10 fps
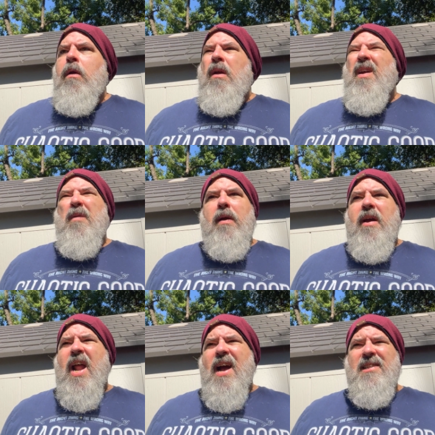I don't
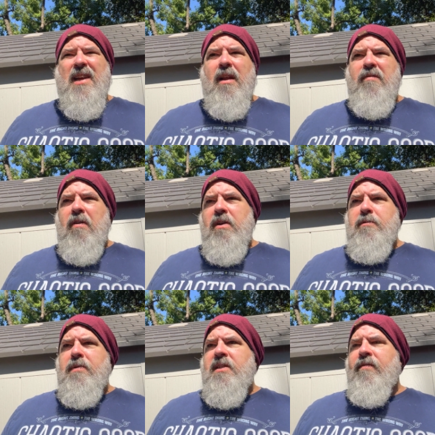want to ask any very
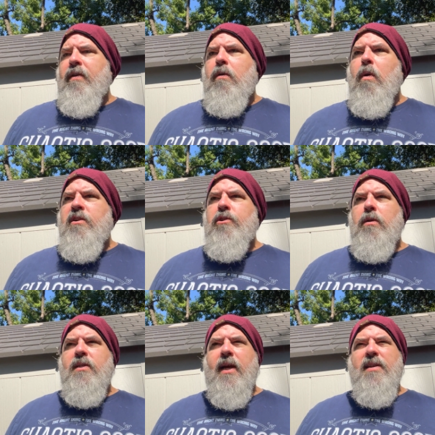specific
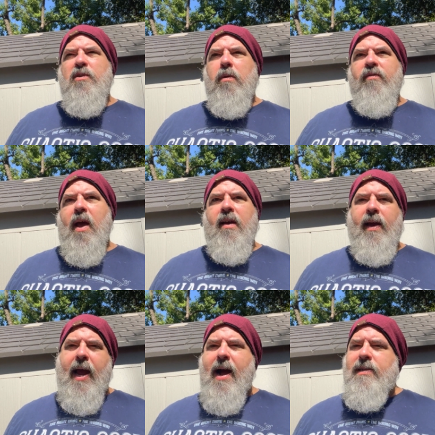questions. I sort of got
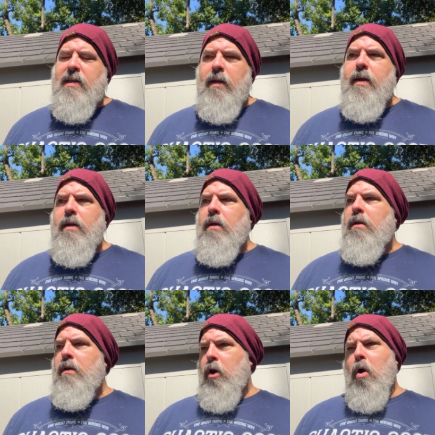gaslit.
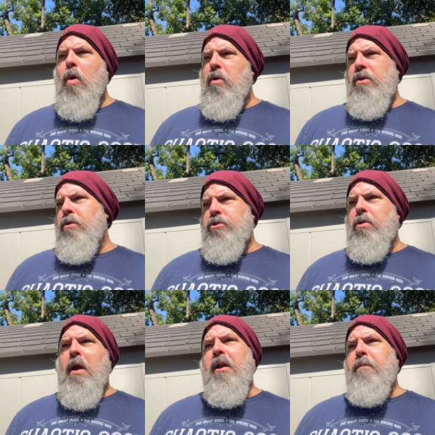Like, oh, you're
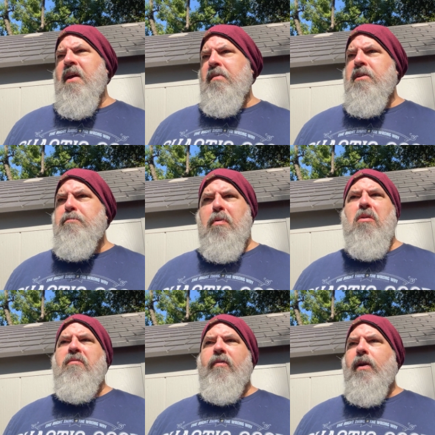trying to make this
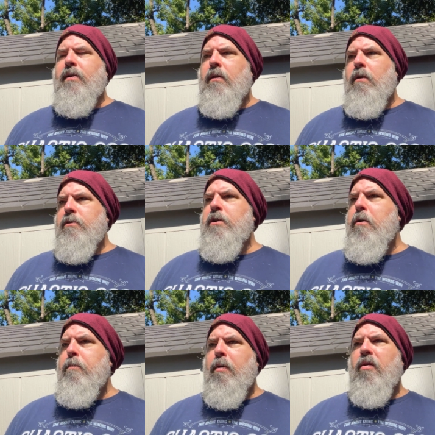perfect, and there's
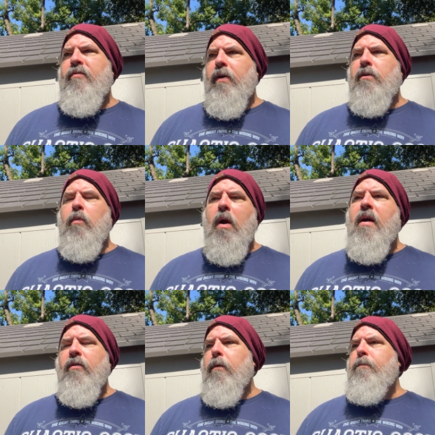no perfect,
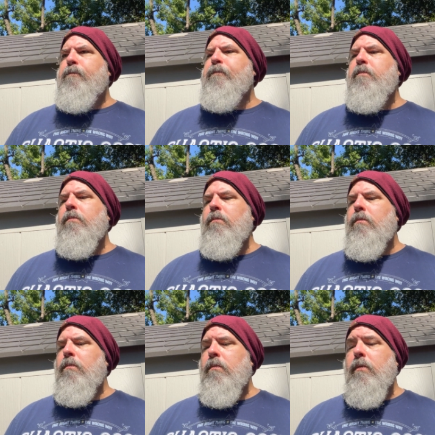whatever.
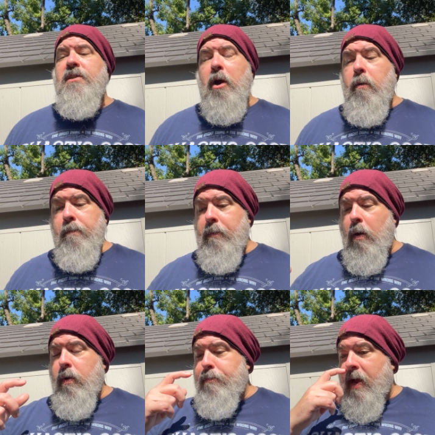So I
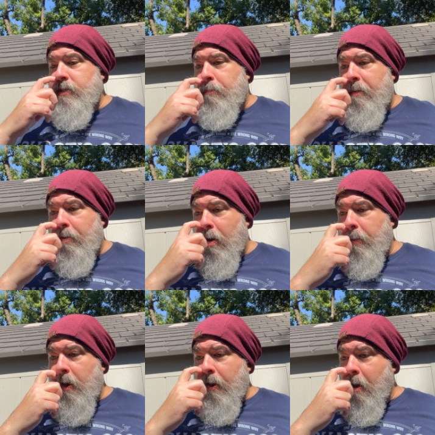went back to my
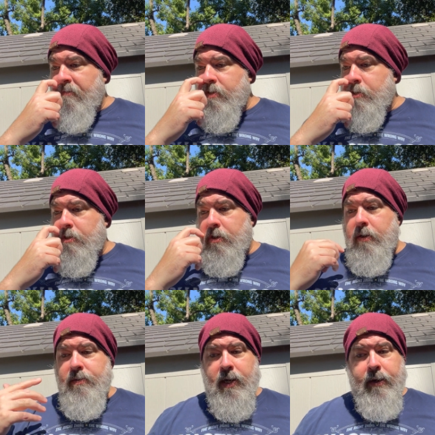primary care physician. I
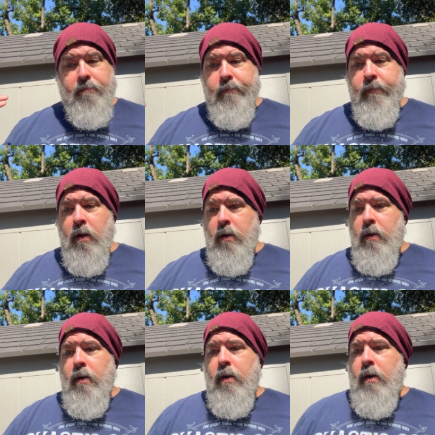was like,
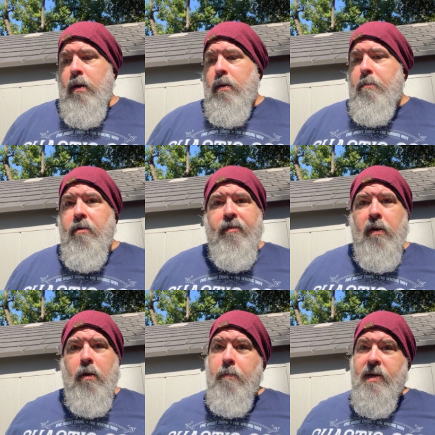Murphy,
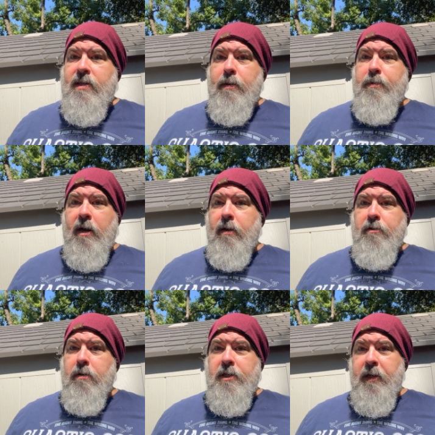you're my sleep
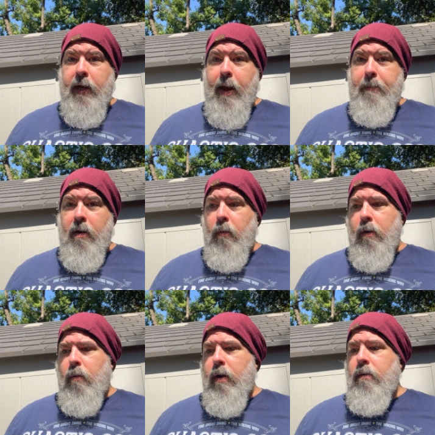doctor until you get me a
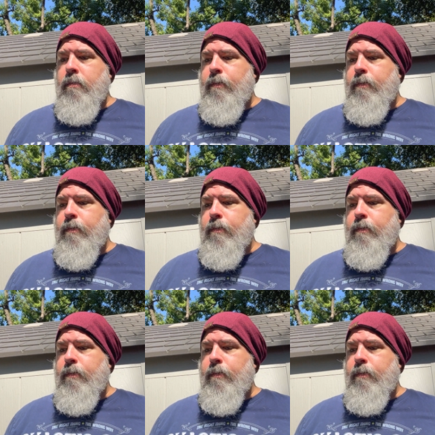real one.